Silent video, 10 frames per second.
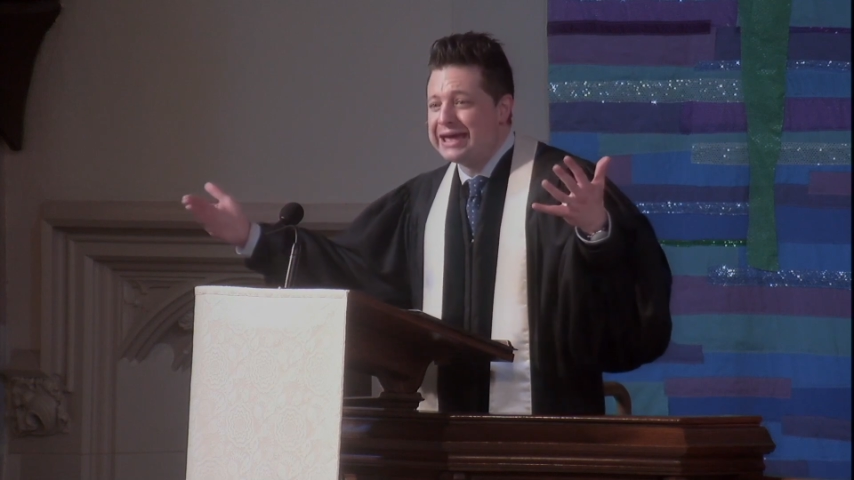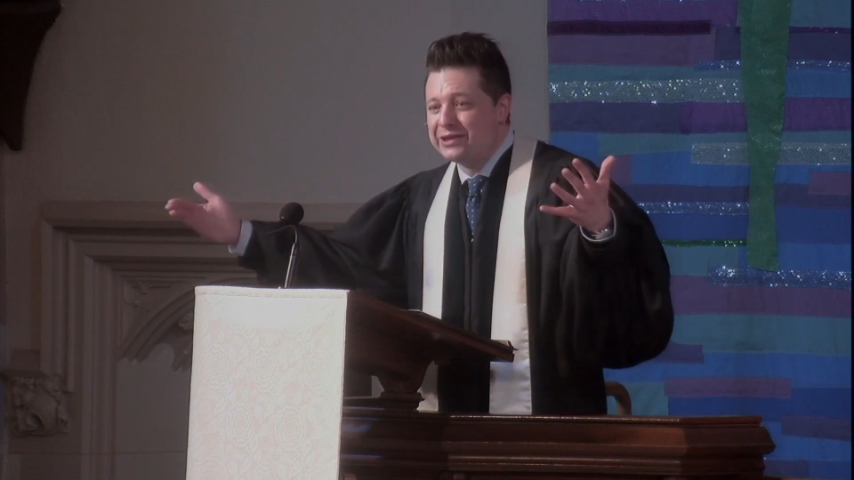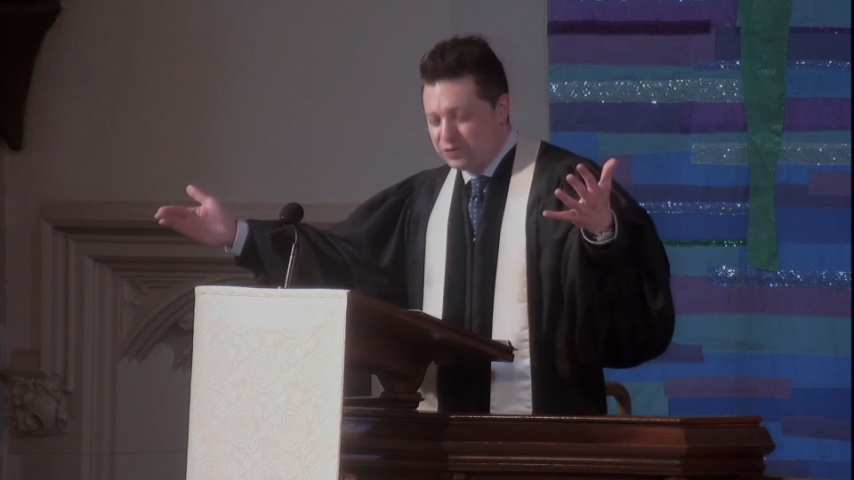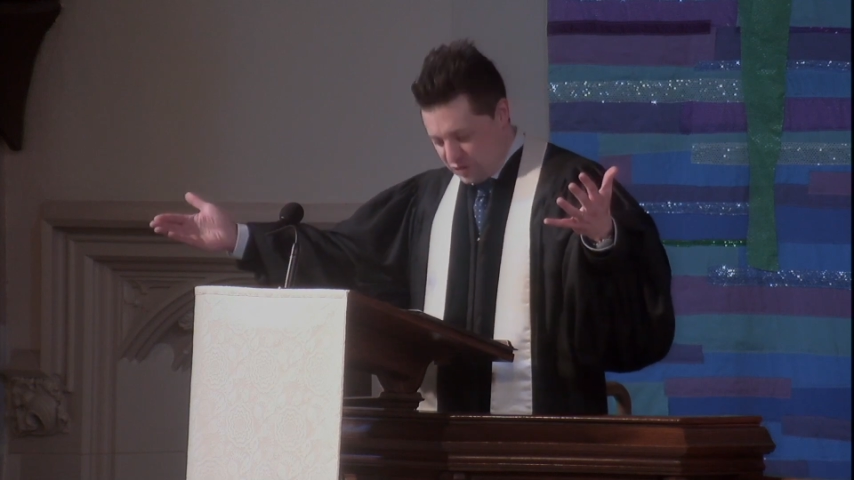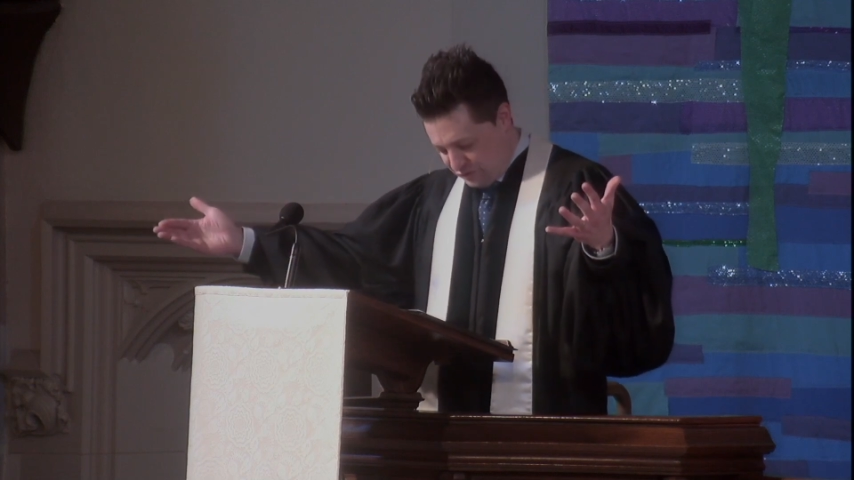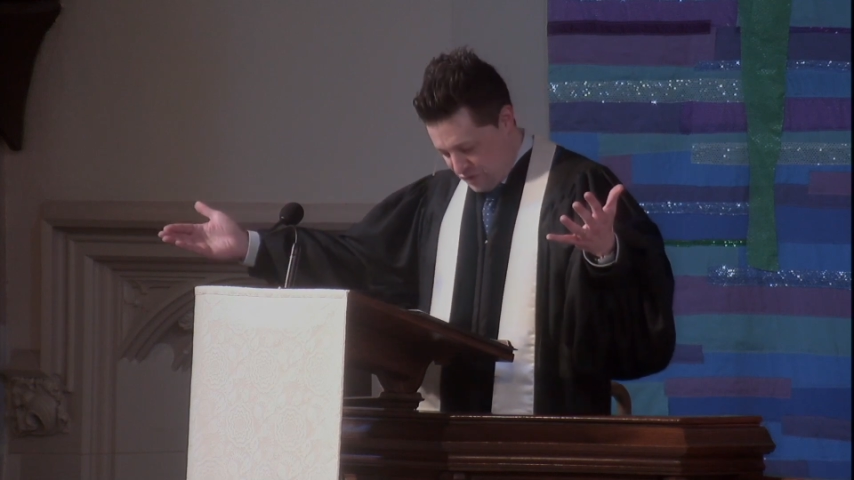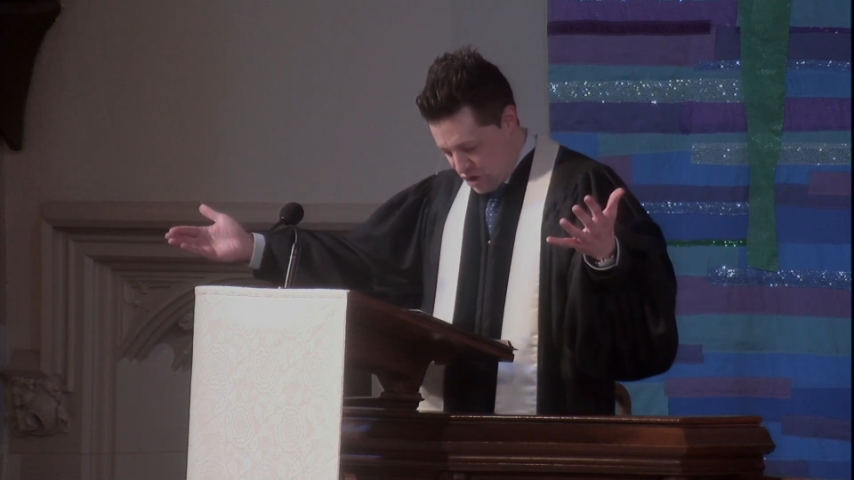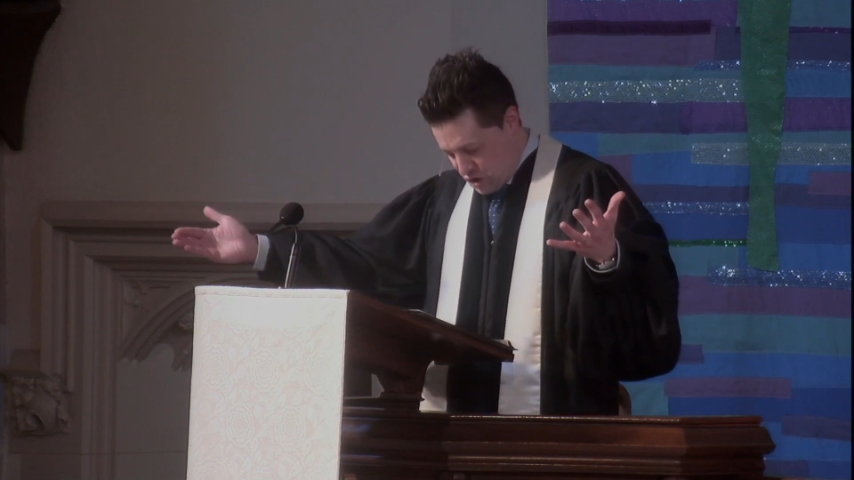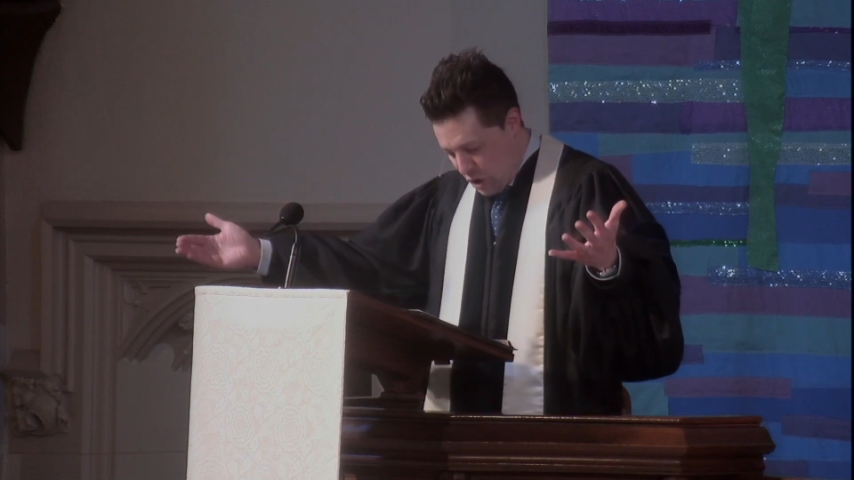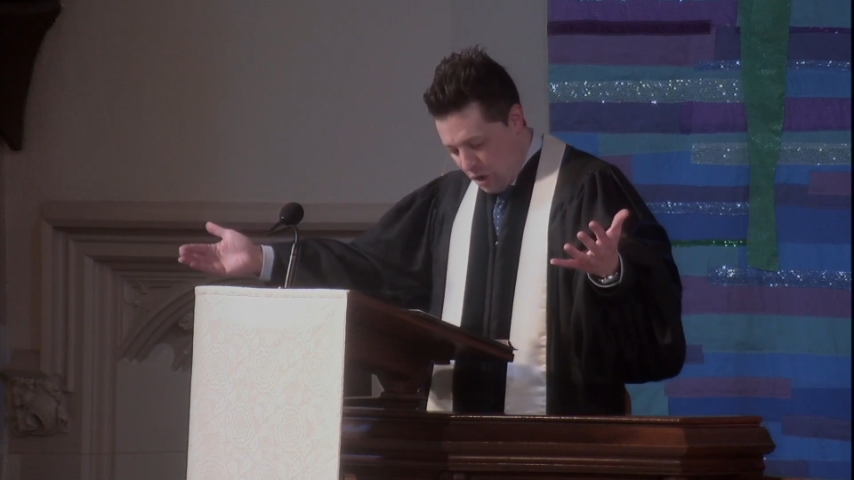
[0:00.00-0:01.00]
into the front
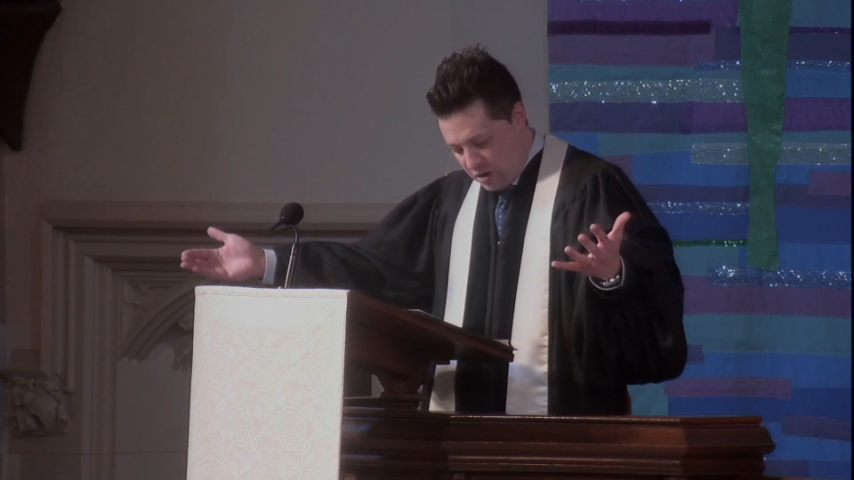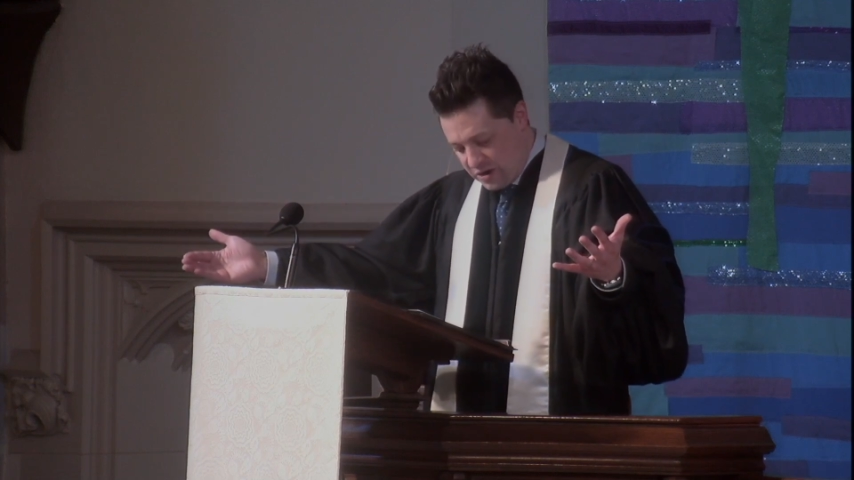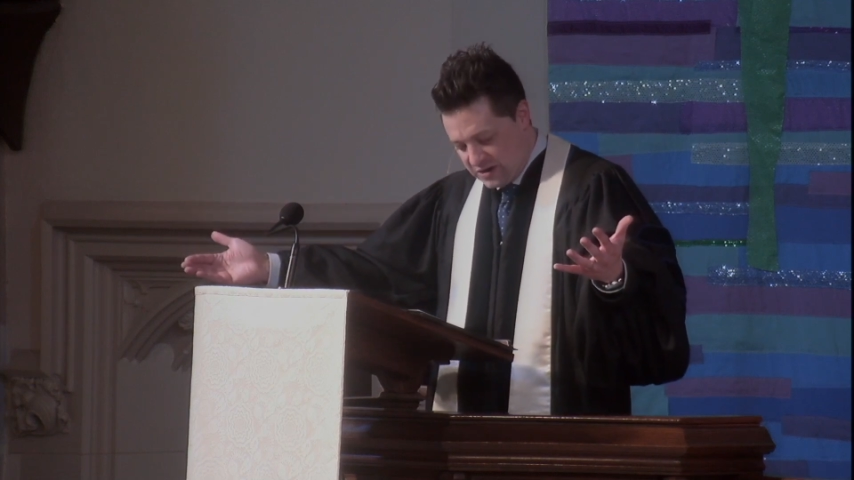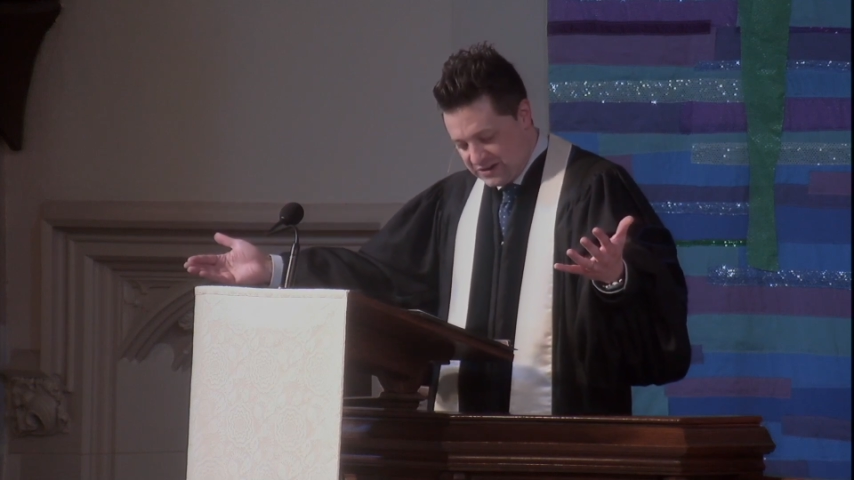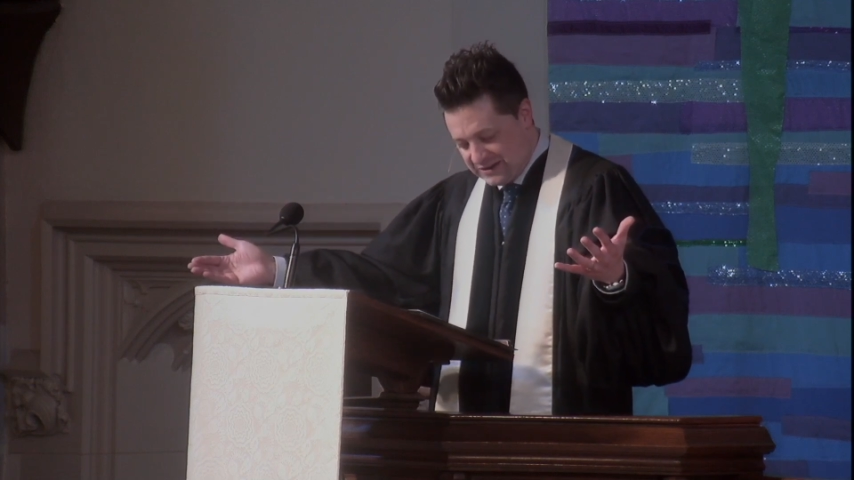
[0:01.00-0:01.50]
yard.